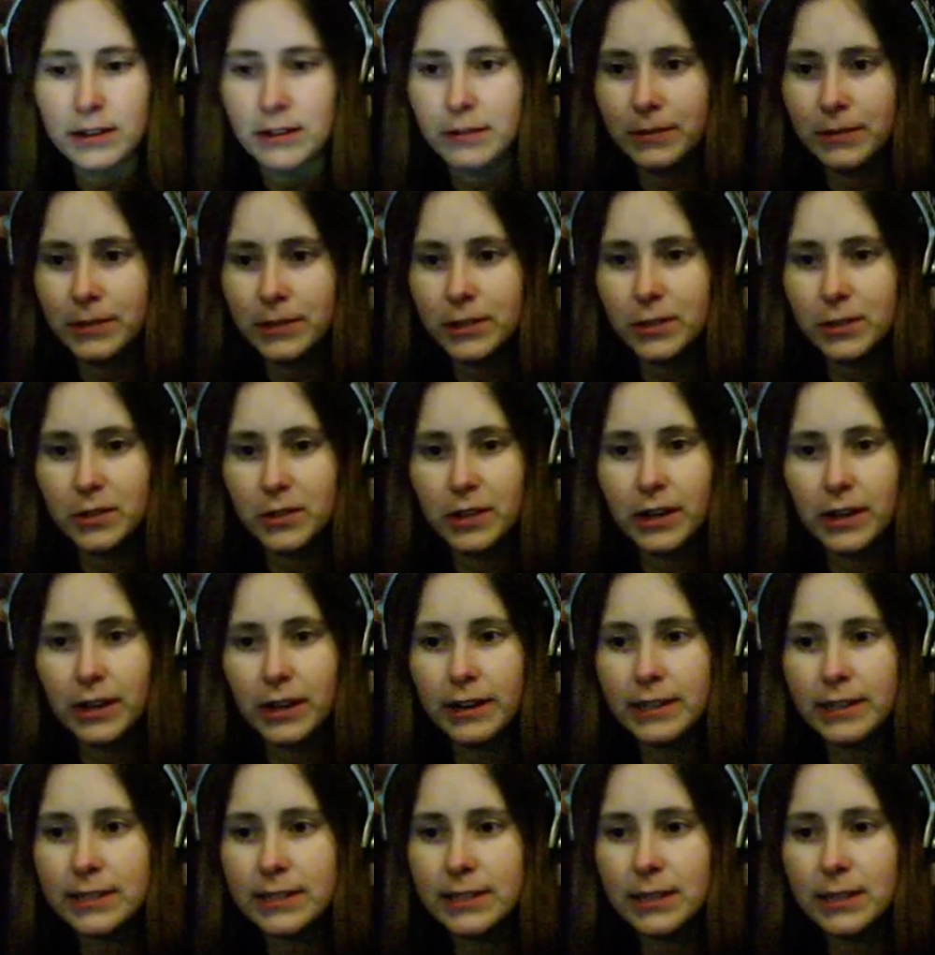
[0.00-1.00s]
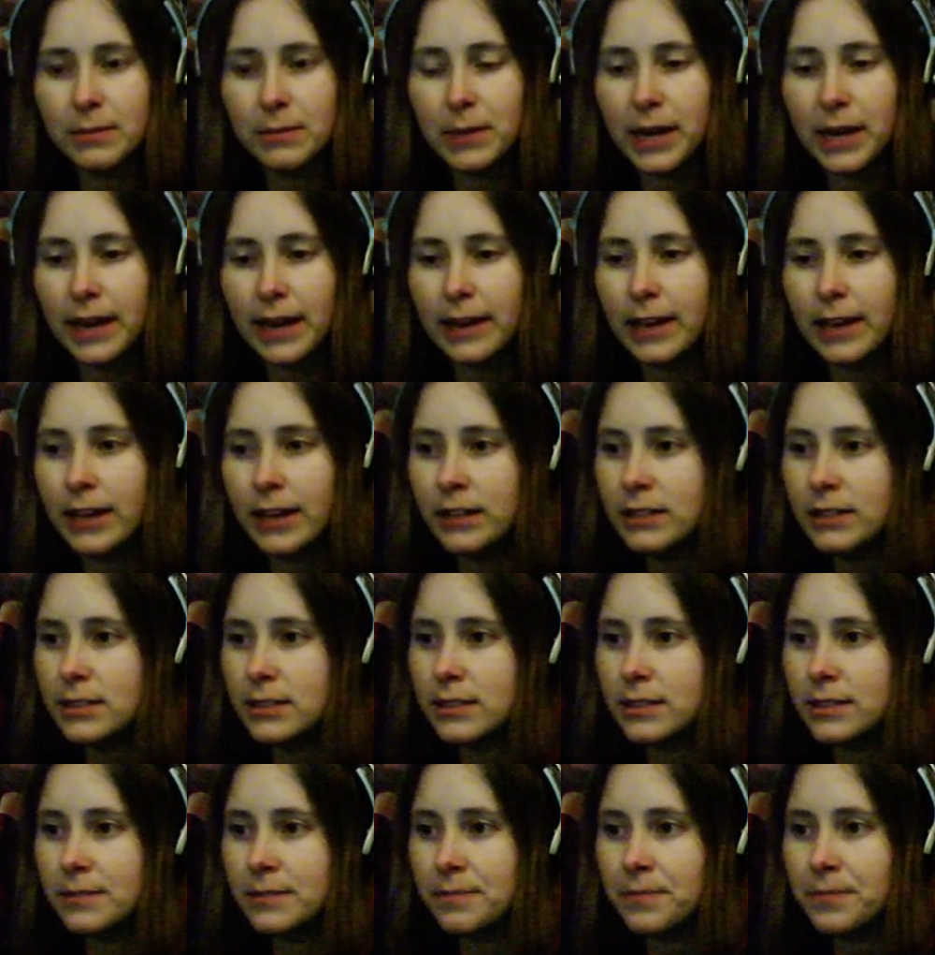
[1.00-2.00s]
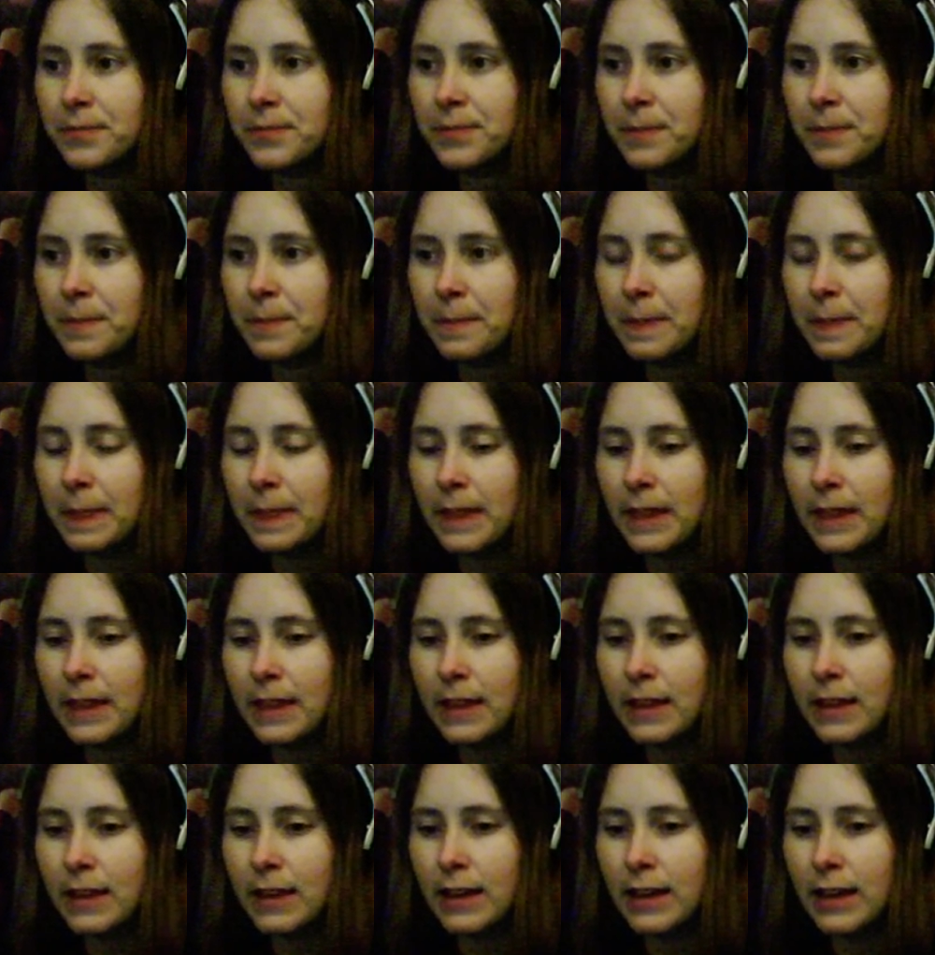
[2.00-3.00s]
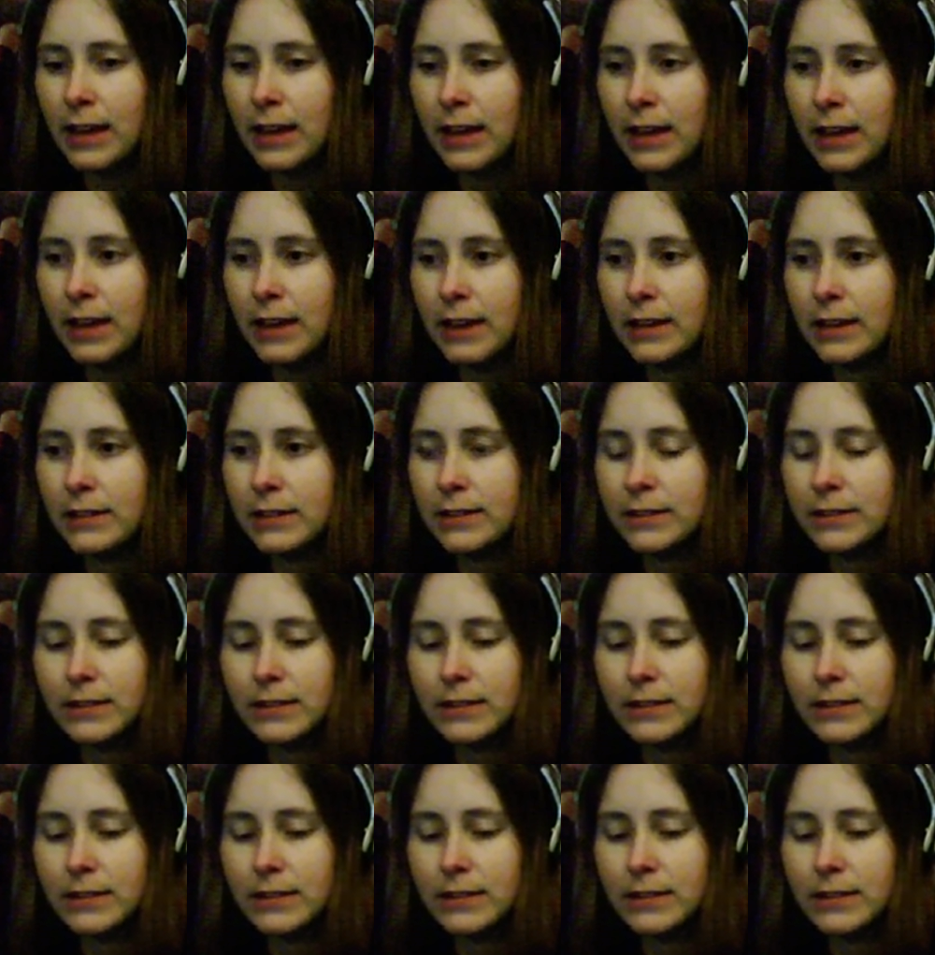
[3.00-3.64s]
which you can already see, but I can't. And